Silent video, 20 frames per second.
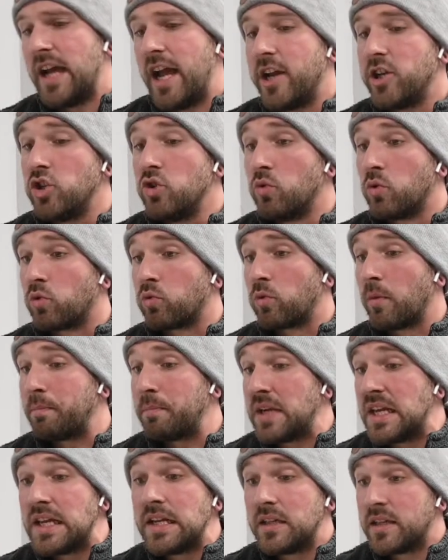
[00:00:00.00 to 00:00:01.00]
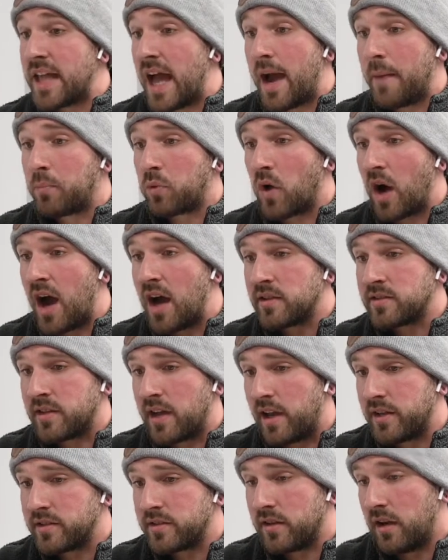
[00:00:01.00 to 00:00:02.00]
And you would repeat that
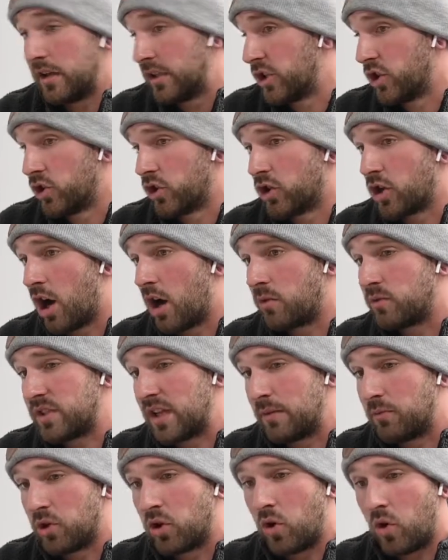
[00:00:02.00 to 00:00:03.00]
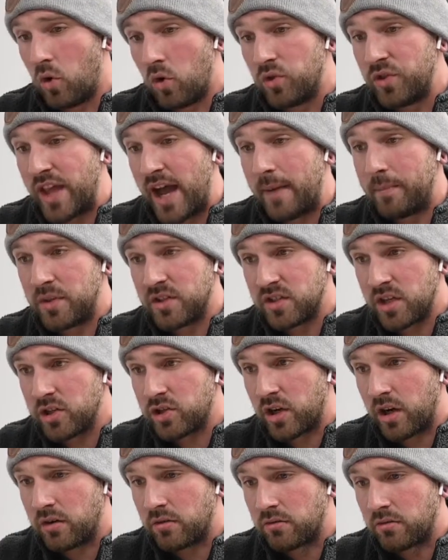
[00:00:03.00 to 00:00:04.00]
process until your dog was able to hold that
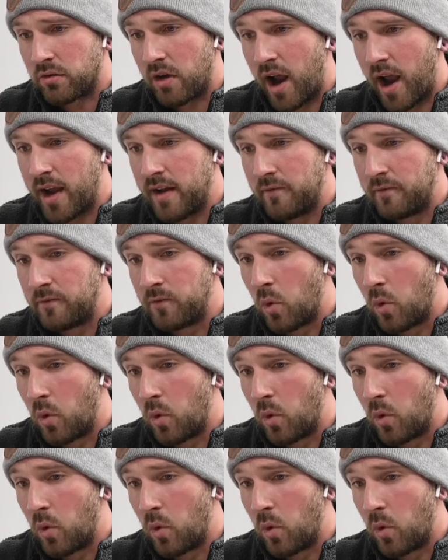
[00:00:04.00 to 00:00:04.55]
position, right?